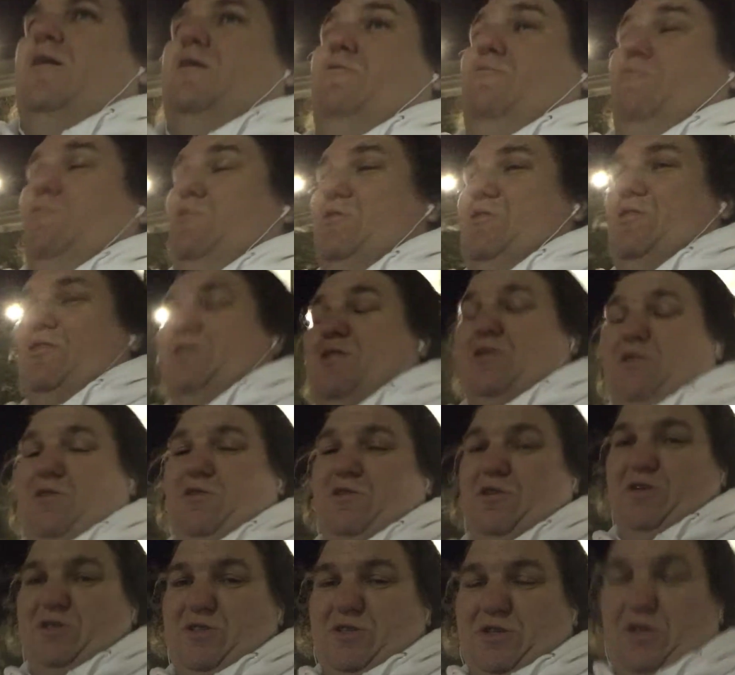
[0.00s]
It wasn't a good
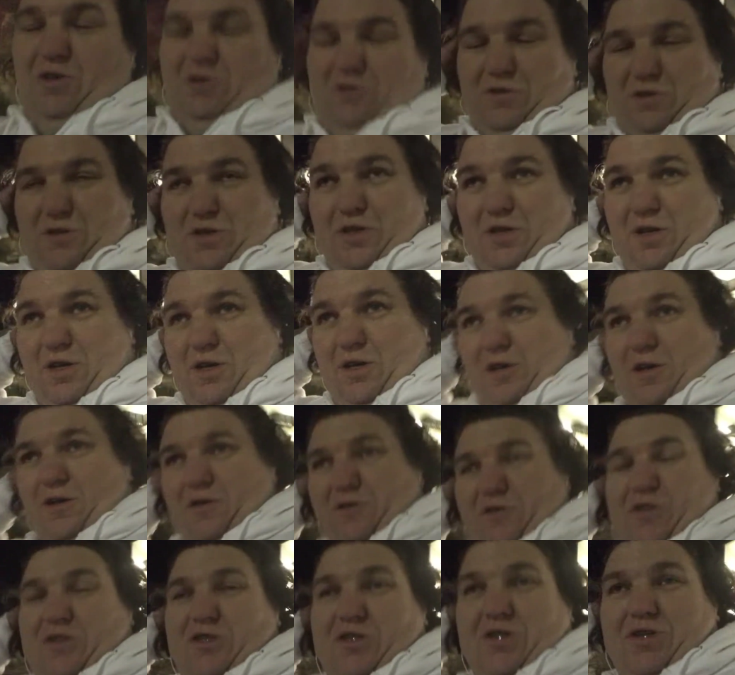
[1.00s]
excuse. It
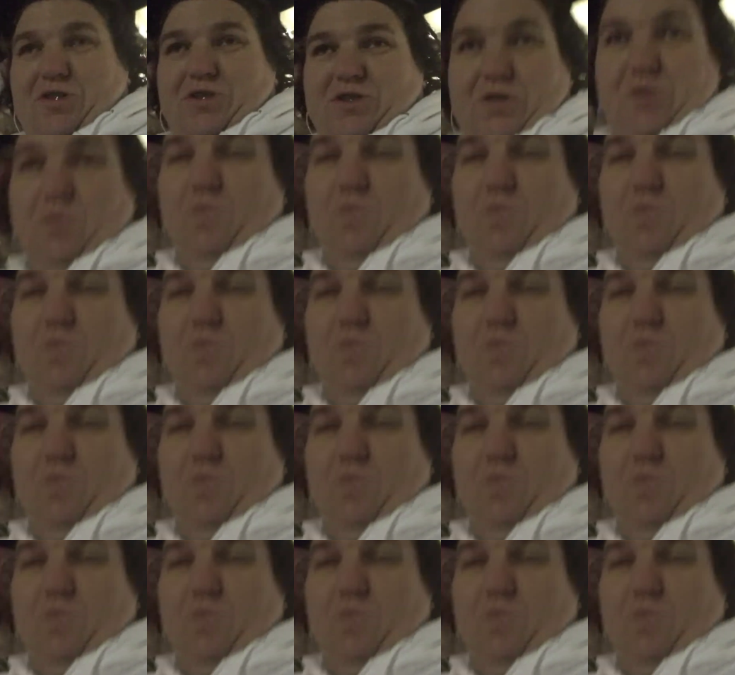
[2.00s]
was just